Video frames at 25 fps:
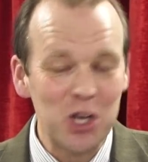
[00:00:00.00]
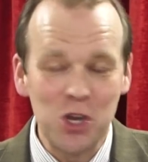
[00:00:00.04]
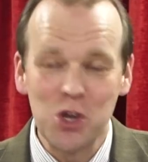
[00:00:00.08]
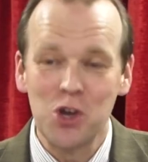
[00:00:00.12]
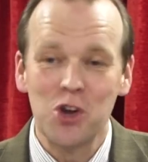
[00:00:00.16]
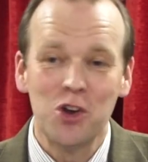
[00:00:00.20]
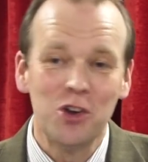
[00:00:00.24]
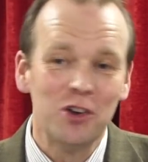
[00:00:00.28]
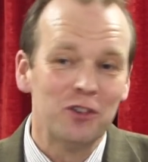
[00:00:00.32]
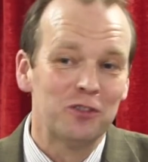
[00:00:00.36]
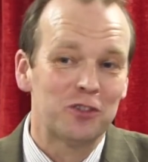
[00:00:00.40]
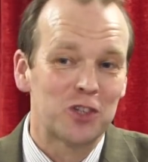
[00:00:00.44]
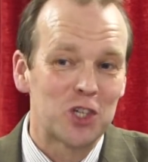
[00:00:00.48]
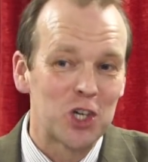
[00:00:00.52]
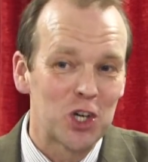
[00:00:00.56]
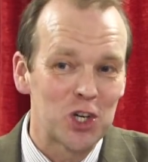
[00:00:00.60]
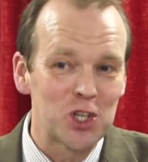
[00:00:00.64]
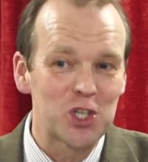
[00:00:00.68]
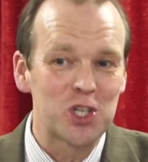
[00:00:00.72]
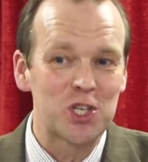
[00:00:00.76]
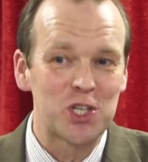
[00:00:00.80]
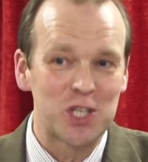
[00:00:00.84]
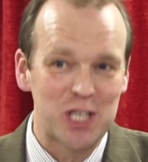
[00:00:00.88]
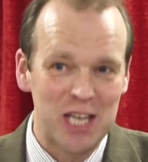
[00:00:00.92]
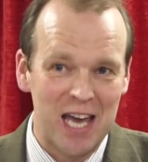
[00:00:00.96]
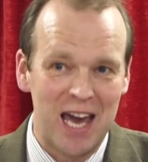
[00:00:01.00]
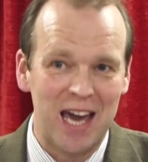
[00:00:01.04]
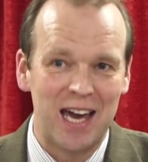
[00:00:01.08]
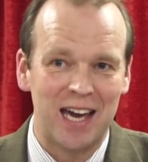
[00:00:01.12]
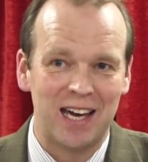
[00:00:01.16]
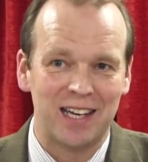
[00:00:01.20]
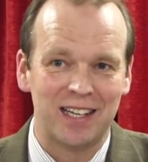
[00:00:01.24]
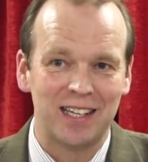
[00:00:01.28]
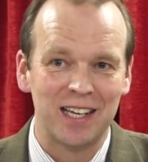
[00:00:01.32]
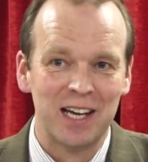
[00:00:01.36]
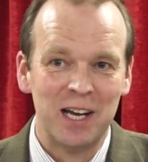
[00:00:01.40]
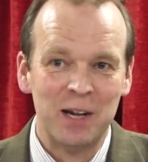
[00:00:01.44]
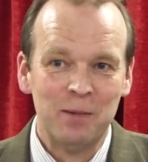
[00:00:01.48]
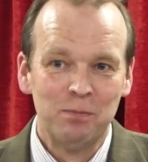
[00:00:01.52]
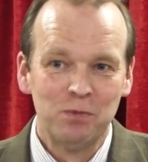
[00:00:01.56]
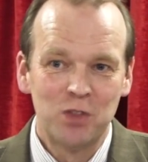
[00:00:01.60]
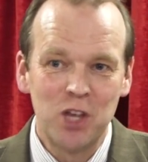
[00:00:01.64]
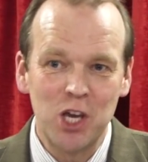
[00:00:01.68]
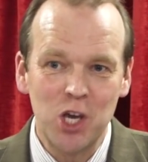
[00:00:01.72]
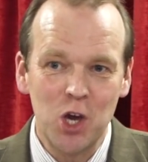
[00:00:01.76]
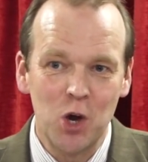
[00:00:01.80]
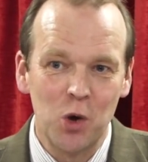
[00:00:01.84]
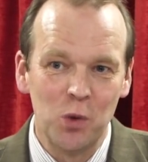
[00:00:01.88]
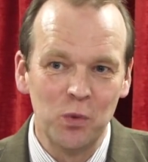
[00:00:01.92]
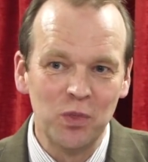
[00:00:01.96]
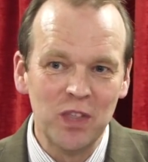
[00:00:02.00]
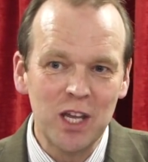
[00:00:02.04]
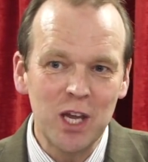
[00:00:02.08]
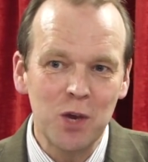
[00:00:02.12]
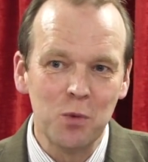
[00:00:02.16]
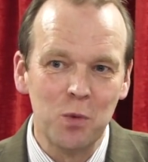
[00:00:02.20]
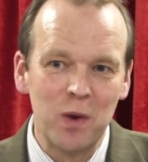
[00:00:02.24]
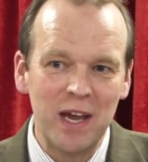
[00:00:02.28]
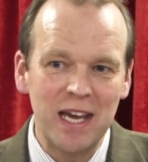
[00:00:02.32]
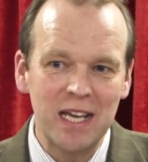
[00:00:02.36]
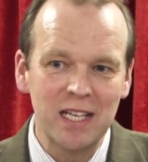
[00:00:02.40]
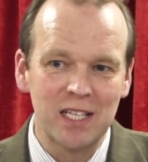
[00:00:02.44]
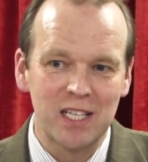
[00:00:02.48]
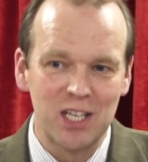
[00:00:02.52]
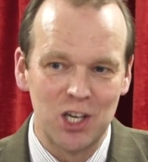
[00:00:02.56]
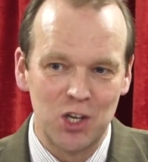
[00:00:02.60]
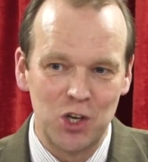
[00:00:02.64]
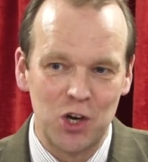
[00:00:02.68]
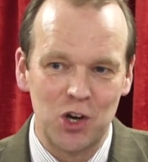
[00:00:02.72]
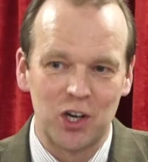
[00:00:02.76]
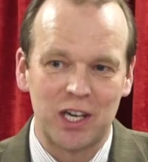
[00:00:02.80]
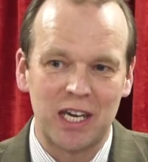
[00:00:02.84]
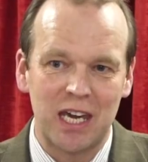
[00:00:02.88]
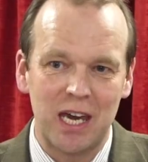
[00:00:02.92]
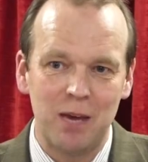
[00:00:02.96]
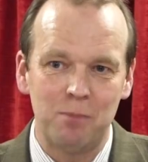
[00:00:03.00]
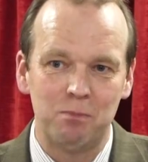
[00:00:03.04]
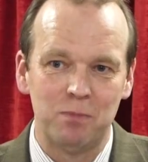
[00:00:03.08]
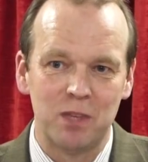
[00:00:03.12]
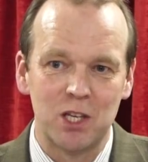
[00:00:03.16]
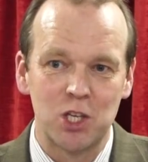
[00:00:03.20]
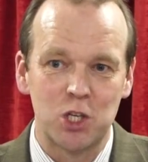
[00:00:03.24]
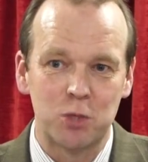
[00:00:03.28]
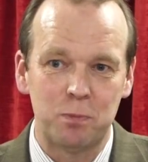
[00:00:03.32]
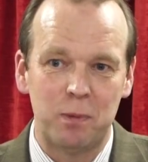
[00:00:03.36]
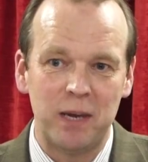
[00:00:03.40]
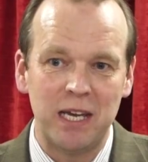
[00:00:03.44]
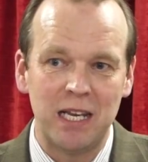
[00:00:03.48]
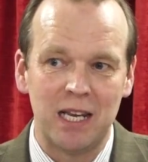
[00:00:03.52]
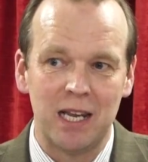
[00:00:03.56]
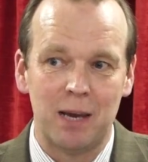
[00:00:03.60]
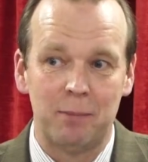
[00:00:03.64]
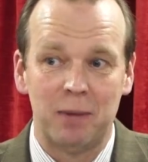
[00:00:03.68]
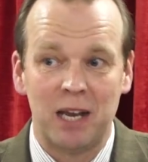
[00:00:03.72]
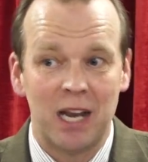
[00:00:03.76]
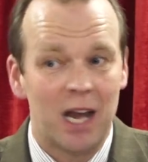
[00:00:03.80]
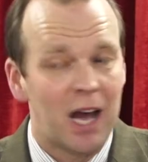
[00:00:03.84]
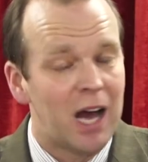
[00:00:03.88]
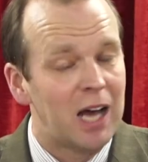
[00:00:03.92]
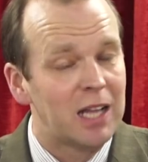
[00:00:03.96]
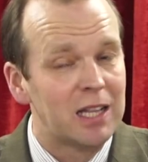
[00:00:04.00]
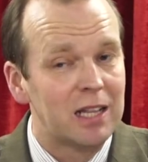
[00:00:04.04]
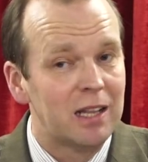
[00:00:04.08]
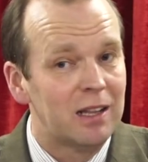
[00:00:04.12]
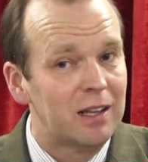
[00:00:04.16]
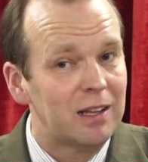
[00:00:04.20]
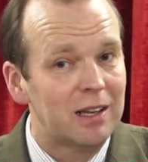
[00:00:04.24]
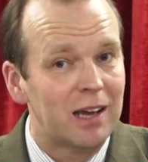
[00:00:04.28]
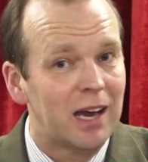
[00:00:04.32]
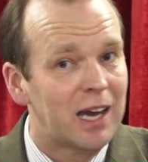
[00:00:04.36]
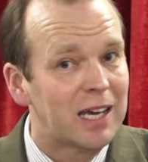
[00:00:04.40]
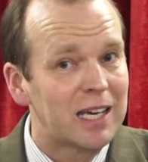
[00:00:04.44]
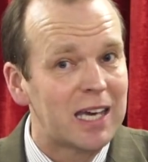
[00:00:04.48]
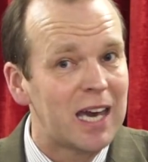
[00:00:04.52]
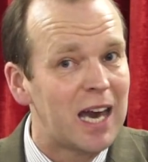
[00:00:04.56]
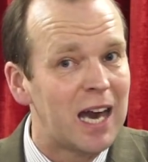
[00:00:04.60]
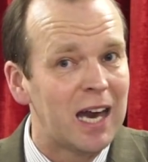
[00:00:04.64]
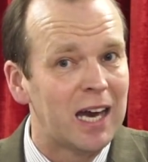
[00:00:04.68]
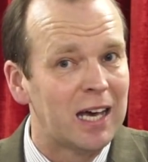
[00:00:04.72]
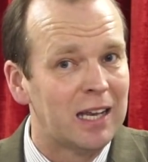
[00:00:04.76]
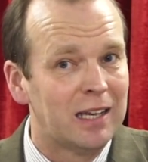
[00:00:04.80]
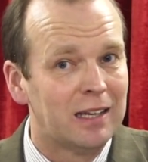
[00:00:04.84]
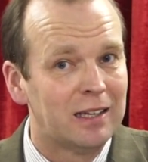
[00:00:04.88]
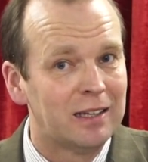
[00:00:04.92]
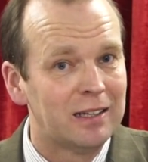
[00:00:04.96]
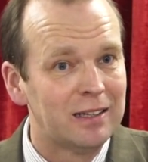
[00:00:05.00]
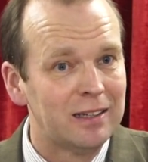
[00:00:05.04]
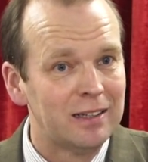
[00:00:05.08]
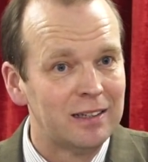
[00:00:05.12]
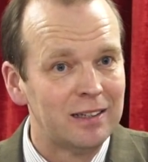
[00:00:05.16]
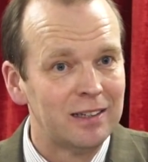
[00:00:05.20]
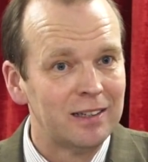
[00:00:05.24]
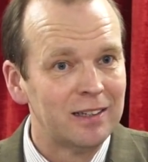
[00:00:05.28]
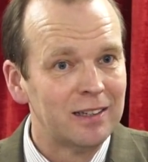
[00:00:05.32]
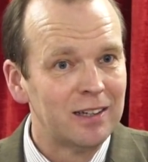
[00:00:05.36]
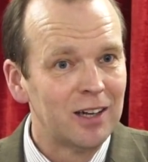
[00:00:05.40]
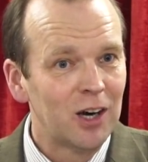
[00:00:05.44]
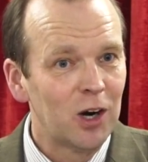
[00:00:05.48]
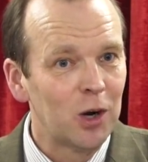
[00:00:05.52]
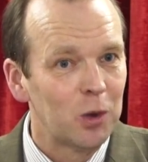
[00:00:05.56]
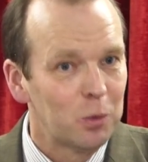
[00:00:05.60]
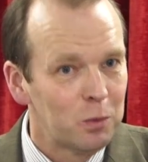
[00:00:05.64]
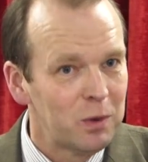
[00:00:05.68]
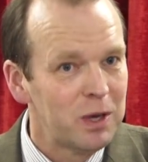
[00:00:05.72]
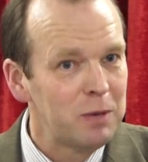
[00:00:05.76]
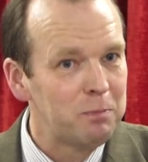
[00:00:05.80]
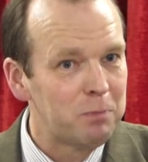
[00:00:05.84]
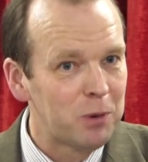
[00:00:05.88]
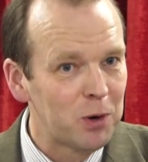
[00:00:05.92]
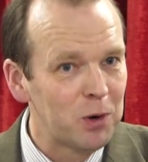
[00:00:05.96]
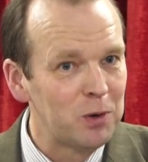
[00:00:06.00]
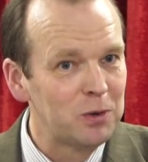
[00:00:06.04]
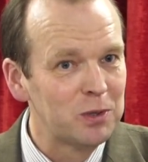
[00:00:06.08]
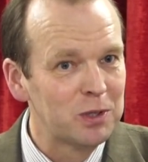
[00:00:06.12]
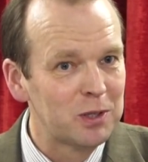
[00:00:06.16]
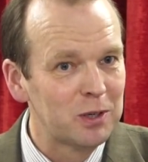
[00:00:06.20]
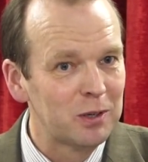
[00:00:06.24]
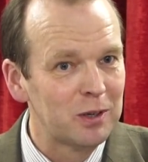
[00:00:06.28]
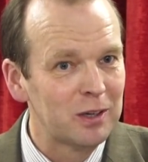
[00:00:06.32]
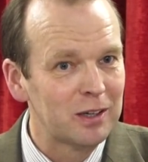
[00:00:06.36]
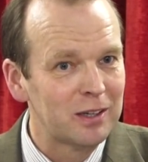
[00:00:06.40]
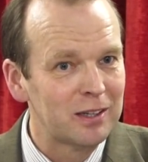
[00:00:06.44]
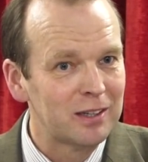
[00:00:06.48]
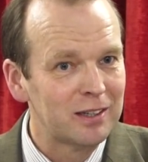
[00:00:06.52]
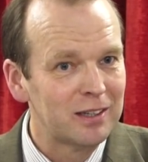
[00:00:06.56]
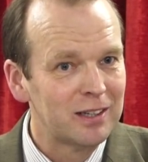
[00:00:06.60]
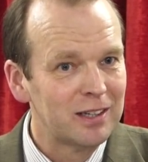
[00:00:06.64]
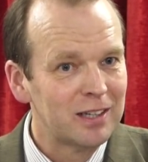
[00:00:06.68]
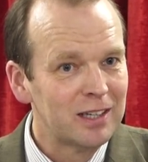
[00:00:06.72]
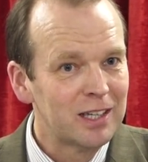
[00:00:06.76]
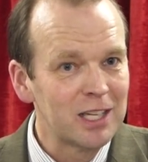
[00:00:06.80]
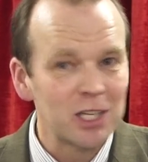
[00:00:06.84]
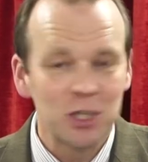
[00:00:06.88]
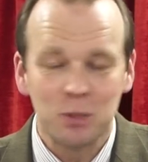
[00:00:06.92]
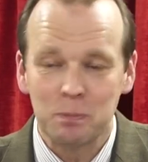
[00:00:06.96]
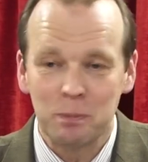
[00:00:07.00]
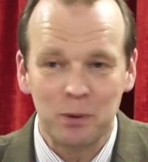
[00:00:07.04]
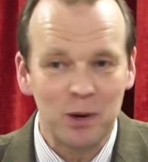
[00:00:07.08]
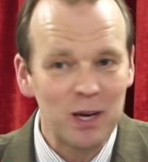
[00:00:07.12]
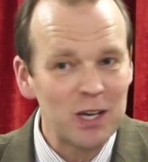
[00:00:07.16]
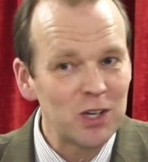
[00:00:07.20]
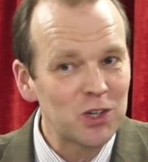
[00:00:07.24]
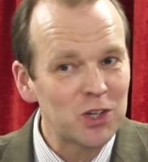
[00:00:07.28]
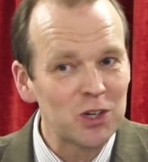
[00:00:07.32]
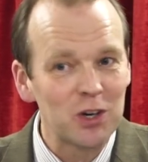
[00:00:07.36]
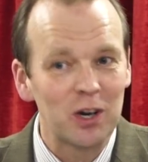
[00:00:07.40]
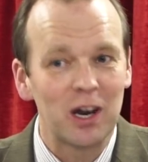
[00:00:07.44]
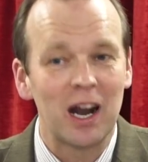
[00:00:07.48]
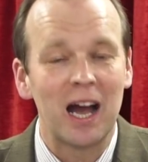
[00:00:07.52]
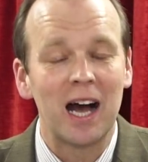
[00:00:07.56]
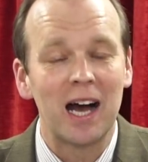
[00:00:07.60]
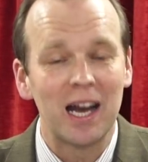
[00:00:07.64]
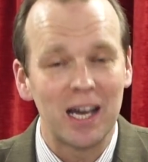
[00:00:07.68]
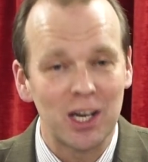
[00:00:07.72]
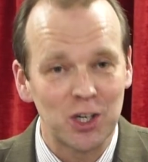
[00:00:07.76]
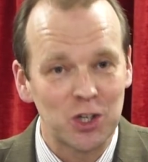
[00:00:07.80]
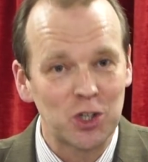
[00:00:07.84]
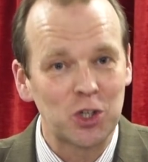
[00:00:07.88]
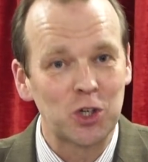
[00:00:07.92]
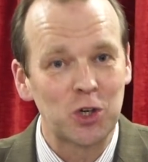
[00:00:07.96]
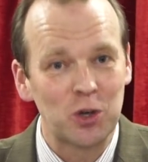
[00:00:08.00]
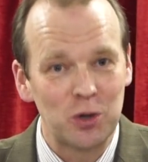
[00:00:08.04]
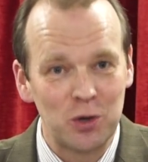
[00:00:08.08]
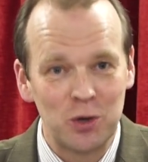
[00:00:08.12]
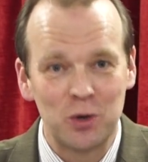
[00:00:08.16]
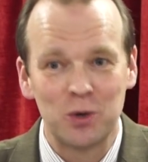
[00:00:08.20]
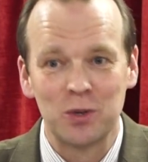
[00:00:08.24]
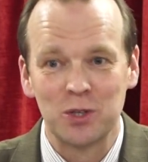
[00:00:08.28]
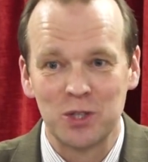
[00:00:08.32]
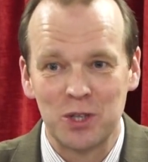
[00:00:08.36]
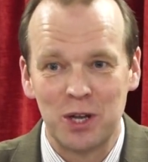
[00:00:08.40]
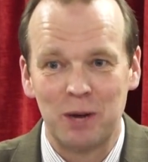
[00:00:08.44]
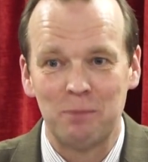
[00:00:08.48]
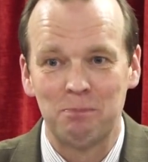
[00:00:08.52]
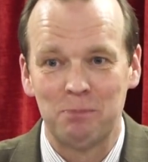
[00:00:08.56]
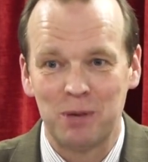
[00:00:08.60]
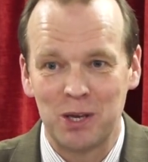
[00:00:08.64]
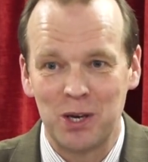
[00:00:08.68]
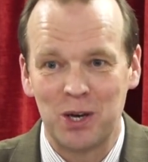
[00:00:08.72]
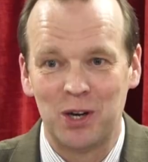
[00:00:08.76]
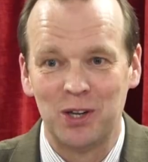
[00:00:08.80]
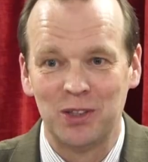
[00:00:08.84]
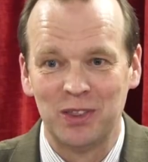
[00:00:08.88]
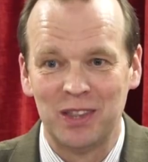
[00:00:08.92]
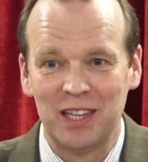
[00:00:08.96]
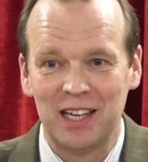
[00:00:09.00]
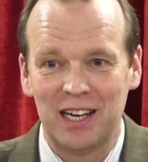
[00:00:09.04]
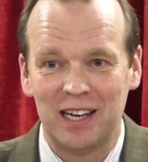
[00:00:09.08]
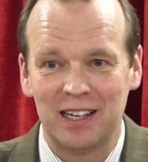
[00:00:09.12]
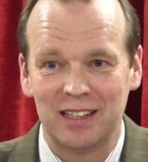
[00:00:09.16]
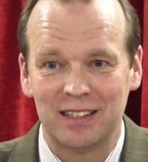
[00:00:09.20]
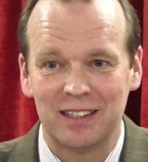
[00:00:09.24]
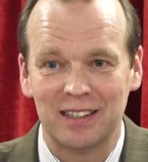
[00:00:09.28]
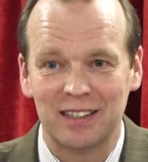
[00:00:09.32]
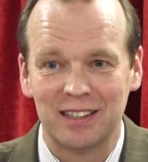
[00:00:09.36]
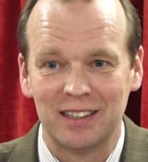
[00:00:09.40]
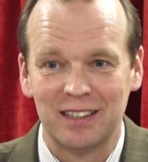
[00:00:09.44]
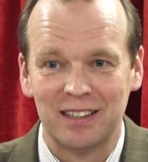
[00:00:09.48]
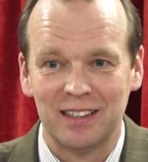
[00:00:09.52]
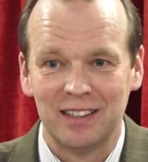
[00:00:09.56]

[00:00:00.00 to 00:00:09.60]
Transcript: You've just said the only reason you're keeping the speed limit, and again, aren't we prone to it? This preacher, I assure you, is not beyond that.